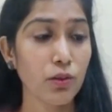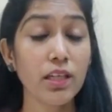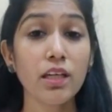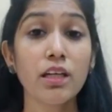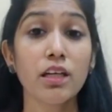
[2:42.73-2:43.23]

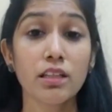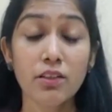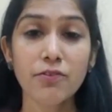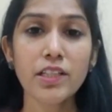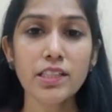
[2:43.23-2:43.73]
Okay,
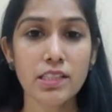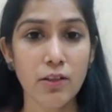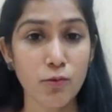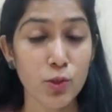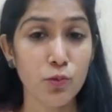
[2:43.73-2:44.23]
the first
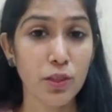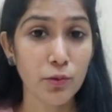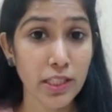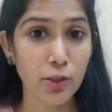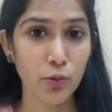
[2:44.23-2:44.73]
thing which we
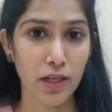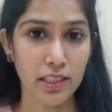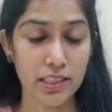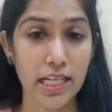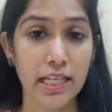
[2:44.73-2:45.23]
need to
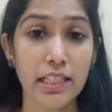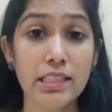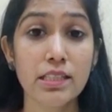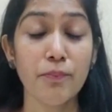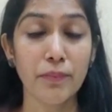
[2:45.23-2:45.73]
understand
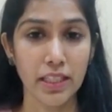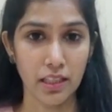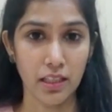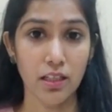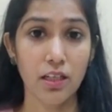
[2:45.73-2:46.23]
is the
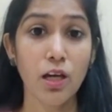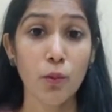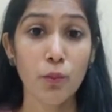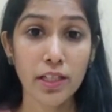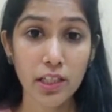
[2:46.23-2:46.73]
meaning.
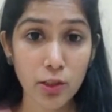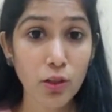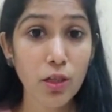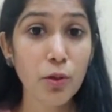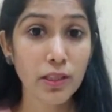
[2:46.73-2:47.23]
When I
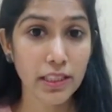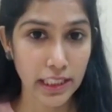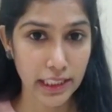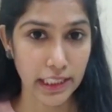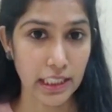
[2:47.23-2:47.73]
talk about
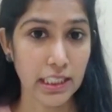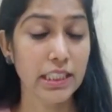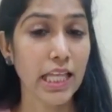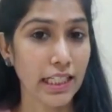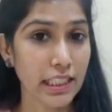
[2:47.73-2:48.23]
DT,
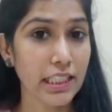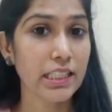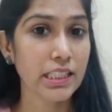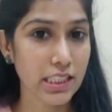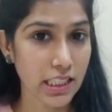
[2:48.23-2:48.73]
that
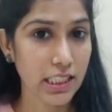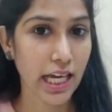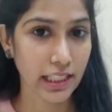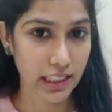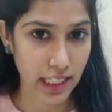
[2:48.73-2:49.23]
is
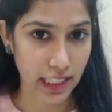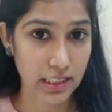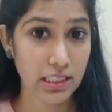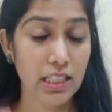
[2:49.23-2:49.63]
direct tax.